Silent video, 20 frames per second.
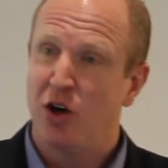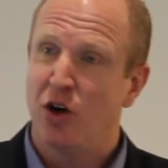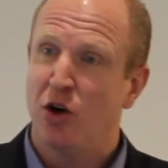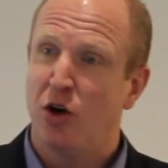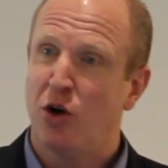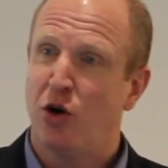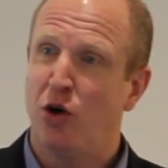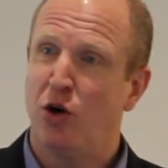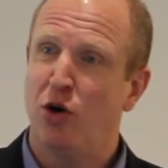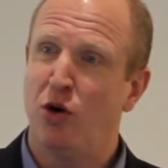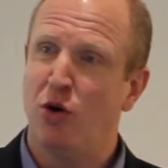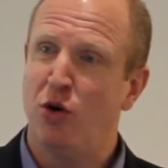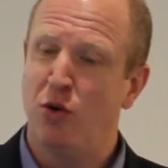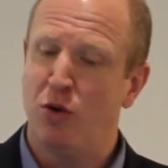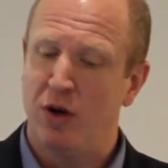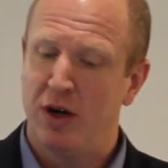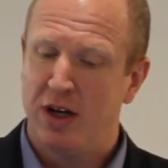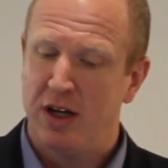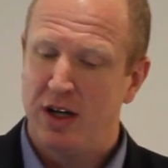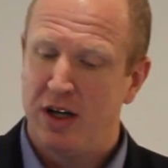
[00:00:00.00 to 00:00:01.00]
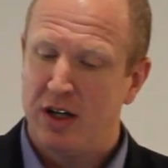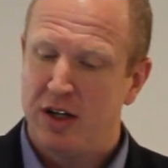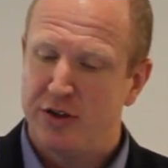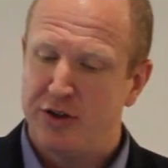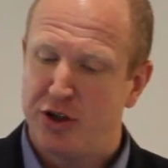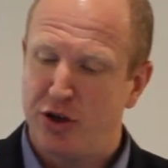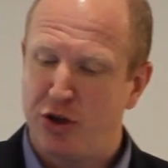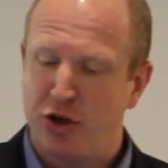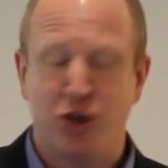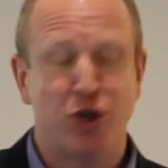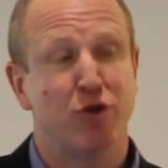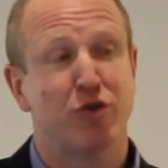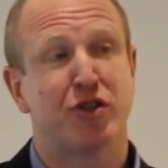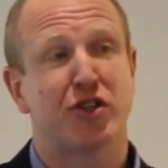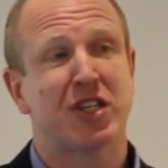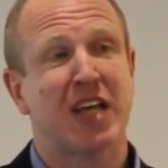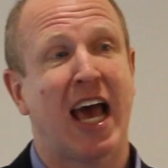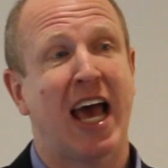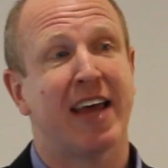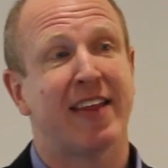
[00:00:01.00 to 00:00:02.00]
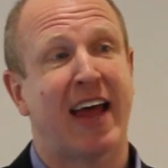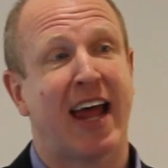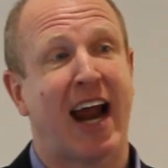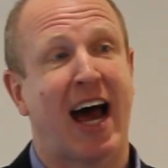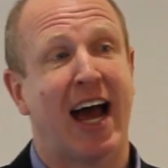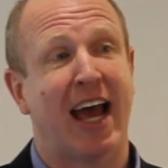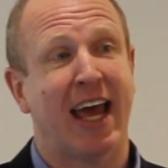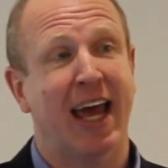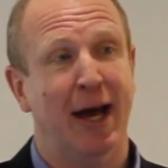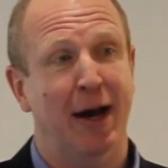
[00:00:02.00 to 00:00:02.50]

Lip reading: who do you say that I